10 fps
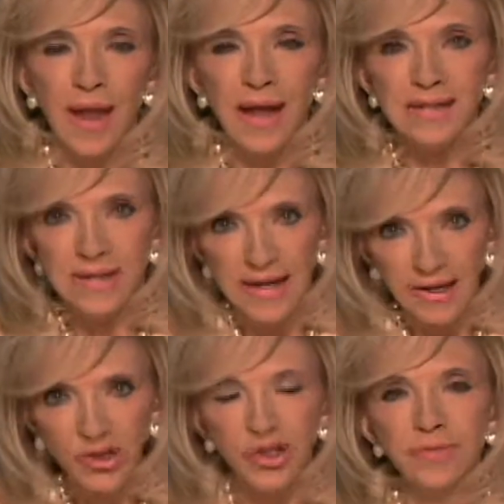as a
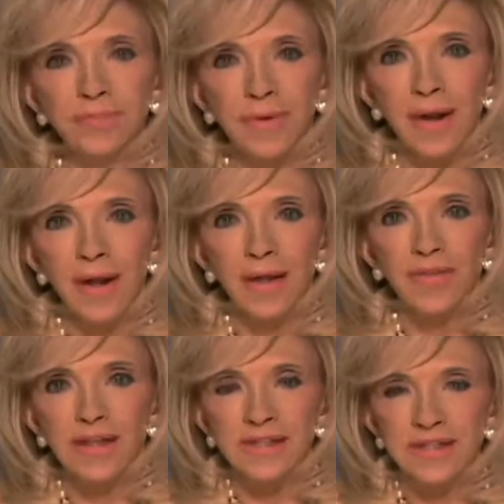nation,
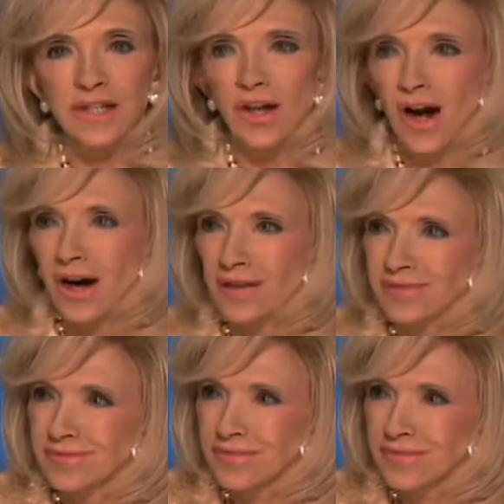they still are